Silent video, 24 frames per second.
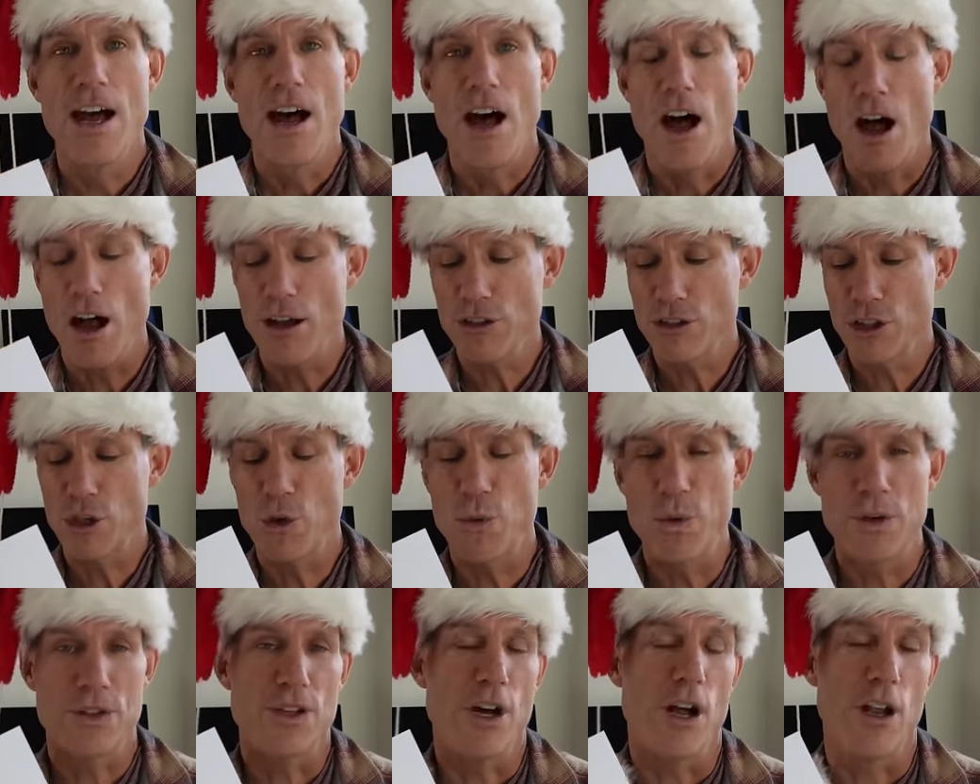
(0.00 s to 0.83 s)
Also
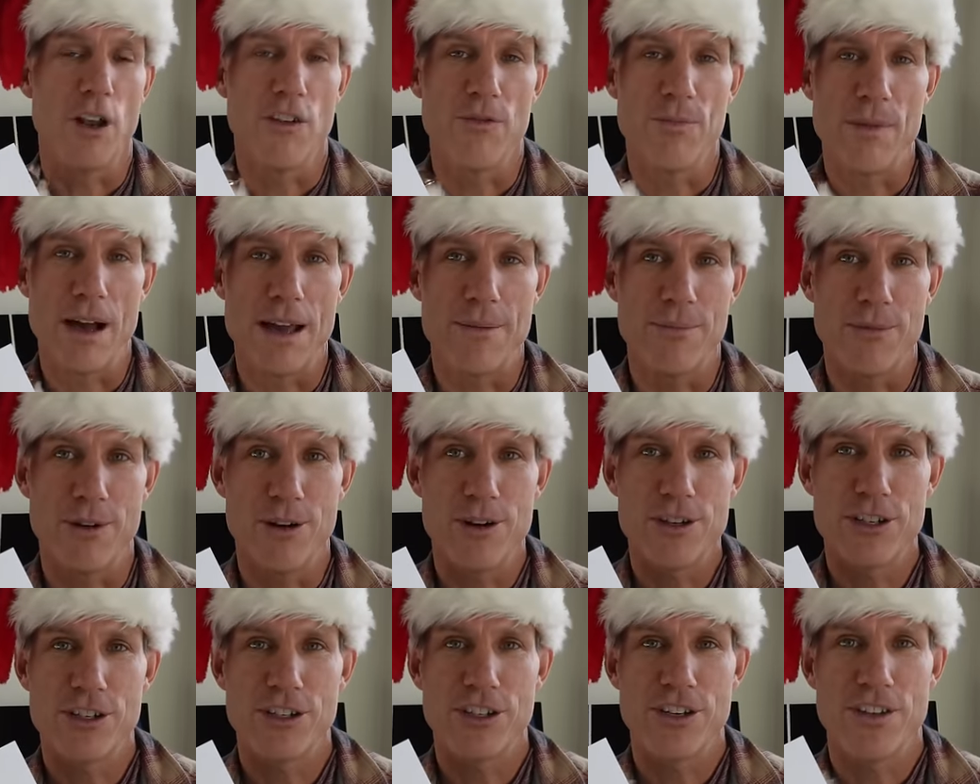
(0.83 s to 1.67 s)
with all of my
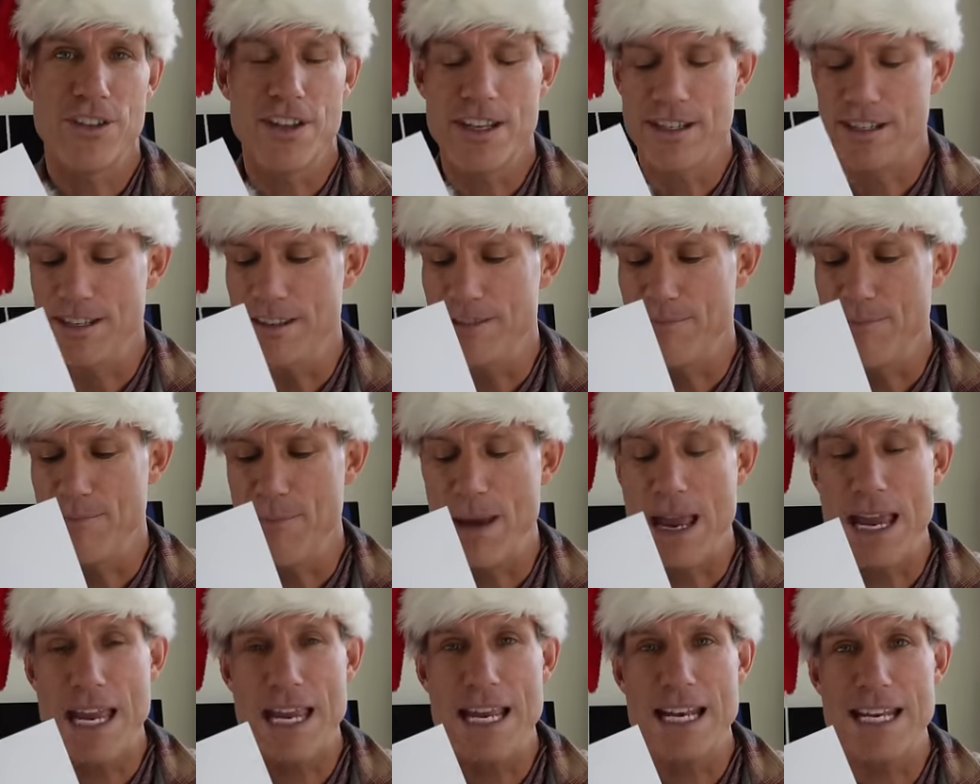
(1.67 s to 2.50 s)
merch, this is
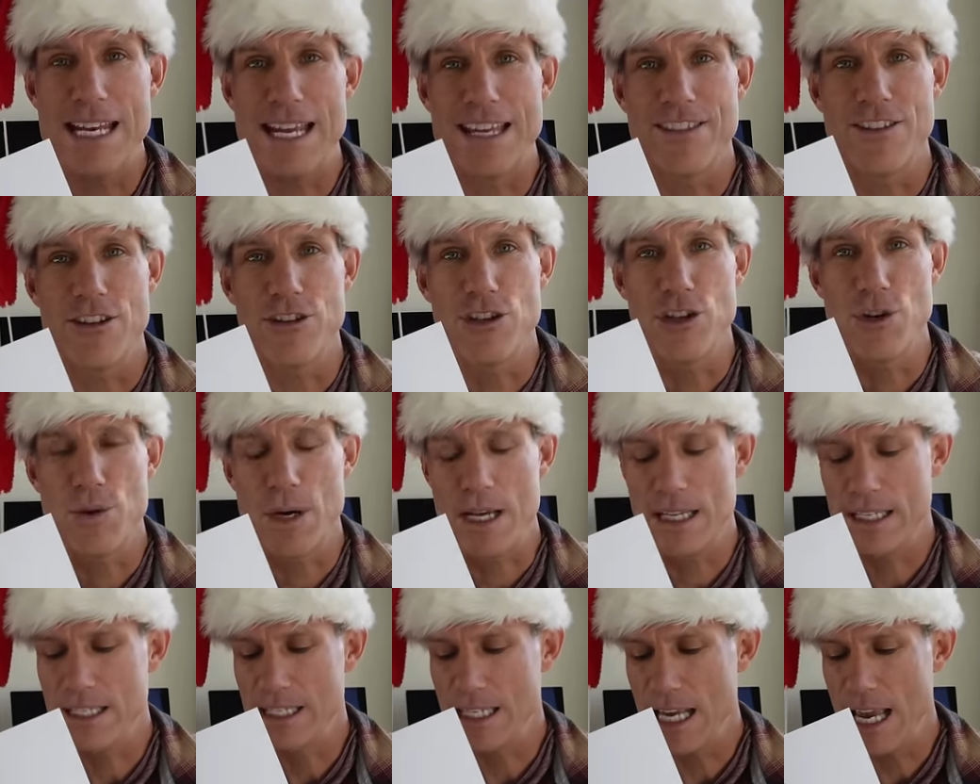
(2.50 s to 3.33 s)
made in the
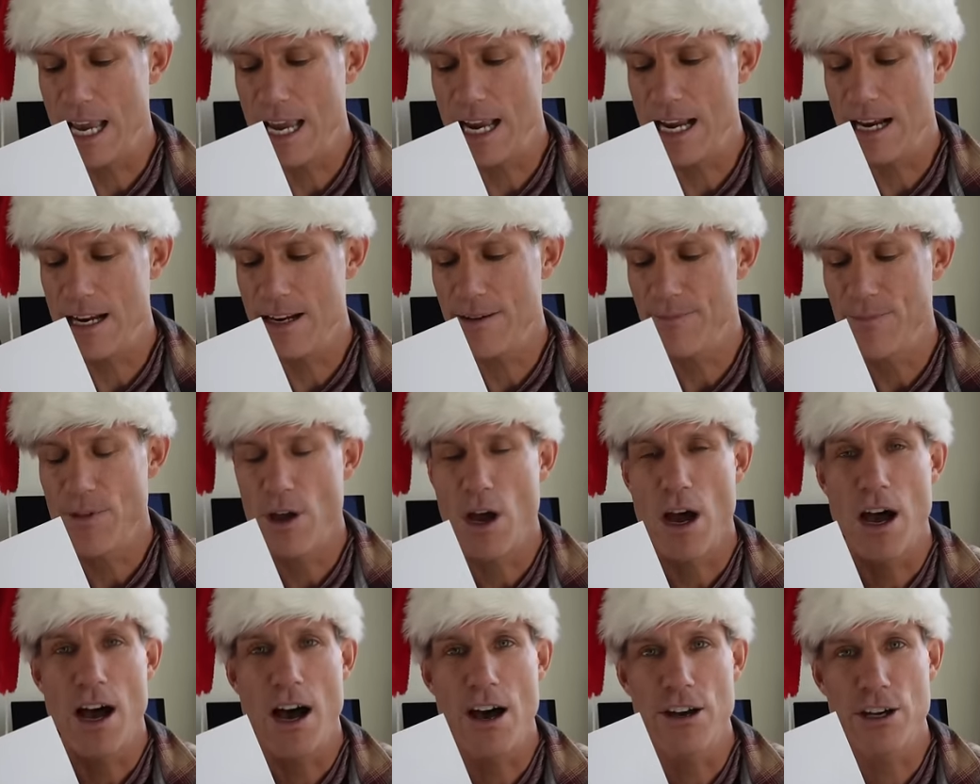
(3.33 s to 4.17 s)
USA,
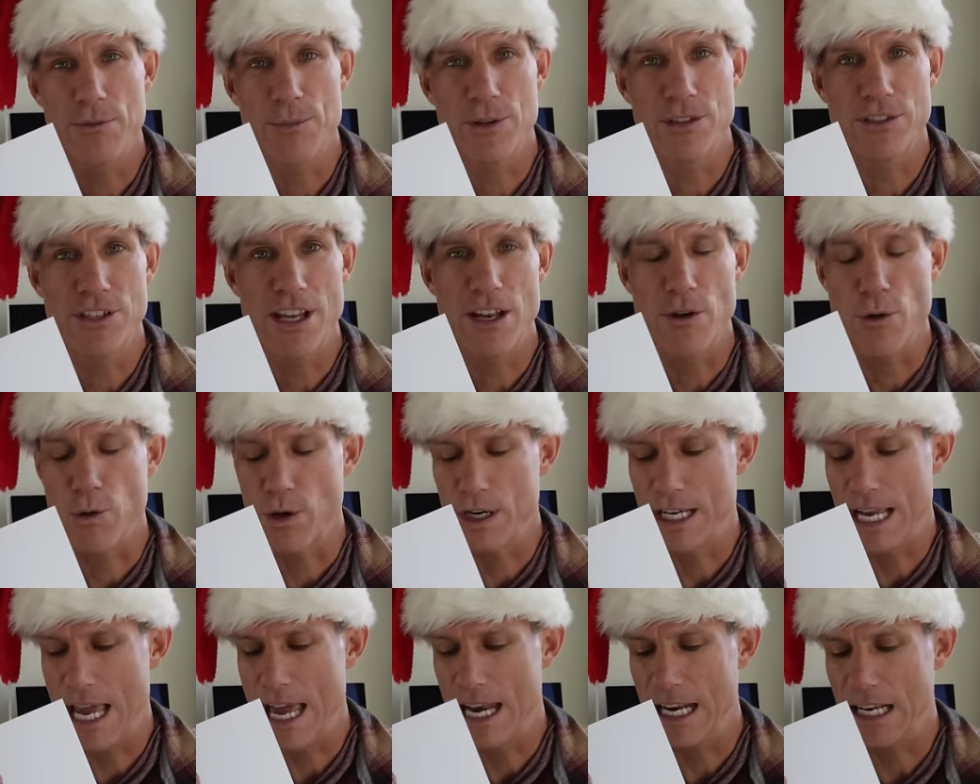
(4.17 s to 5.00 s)
100%
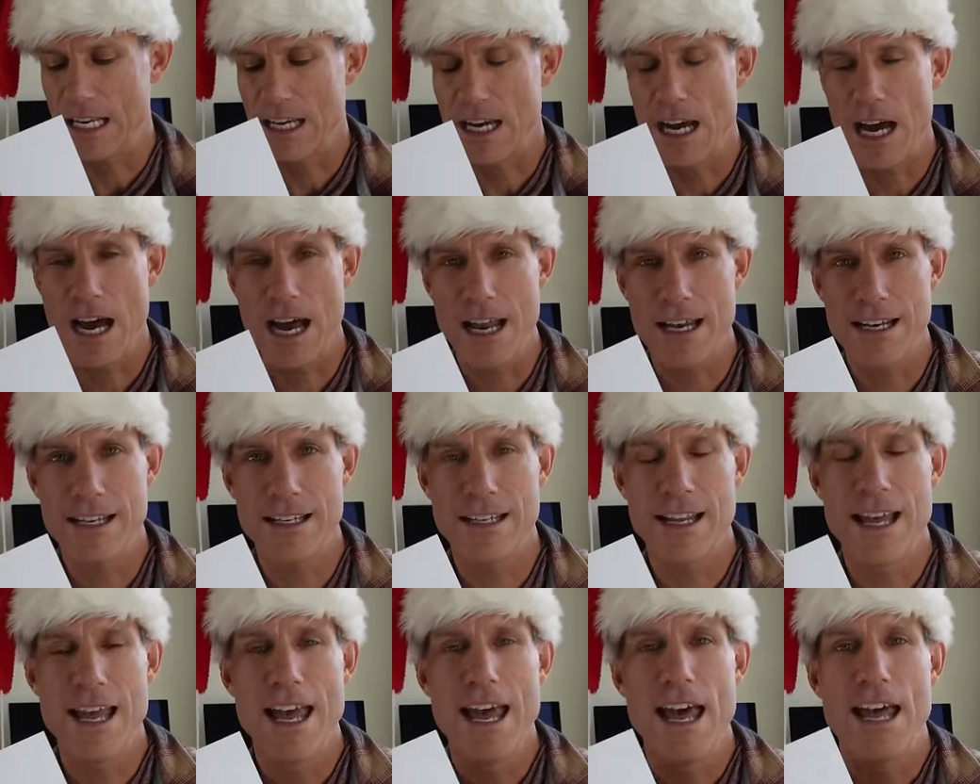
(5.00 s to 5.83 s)
organic
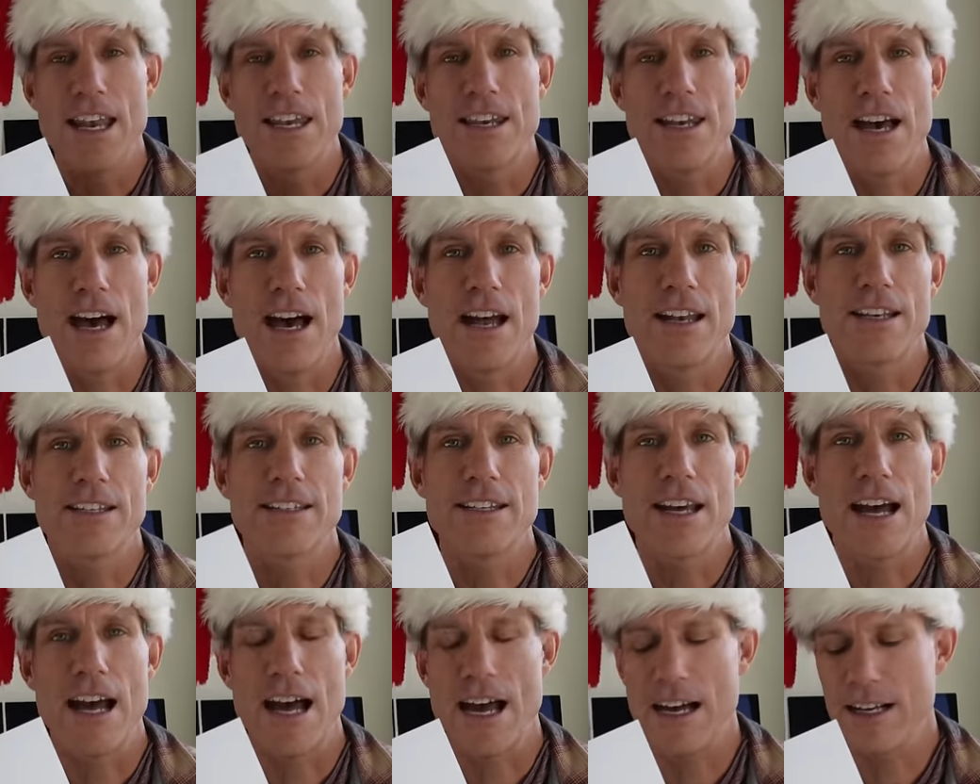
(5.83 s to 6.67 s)
cotton,
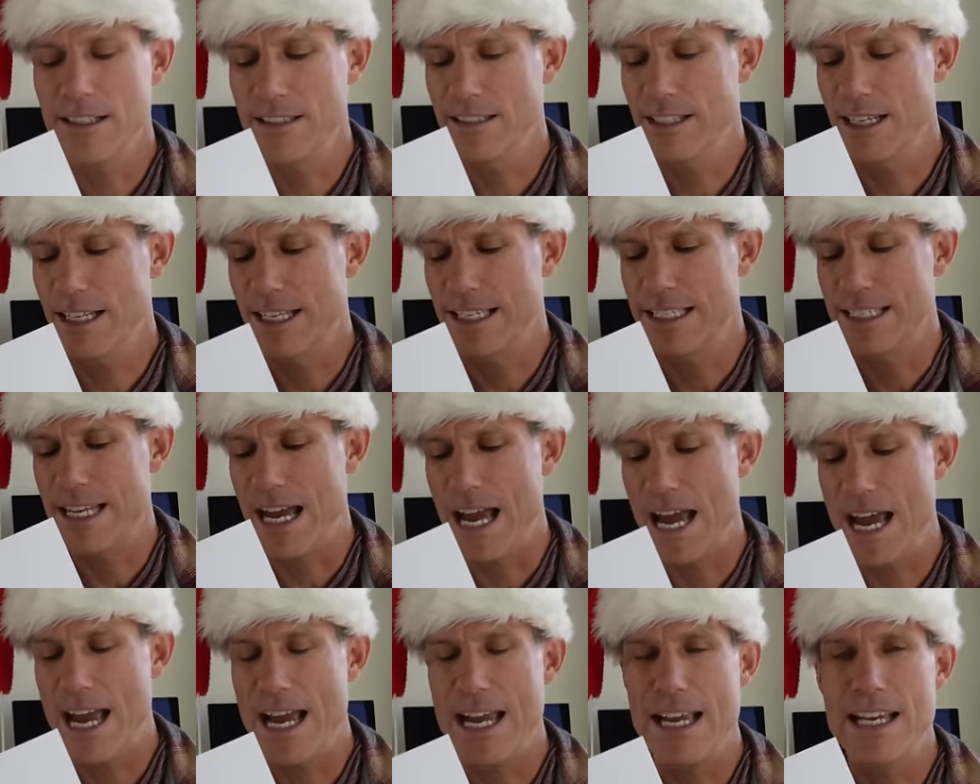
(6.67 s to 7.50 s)
non-toxic
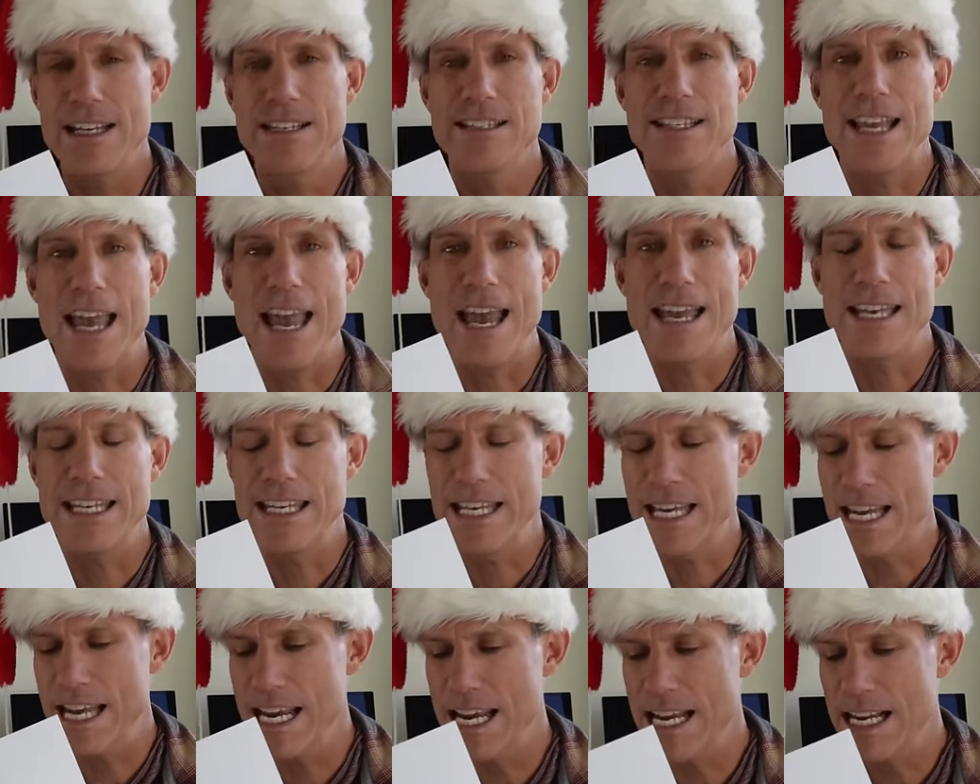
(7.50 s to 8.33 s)
dyes and
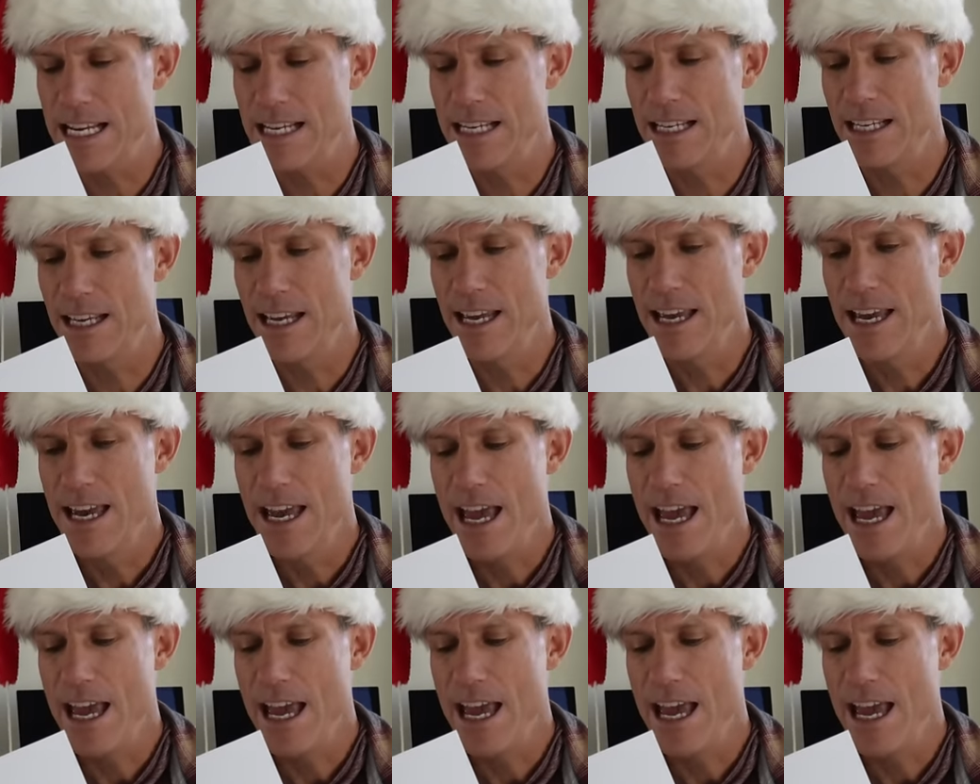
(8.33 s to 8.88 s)
ink.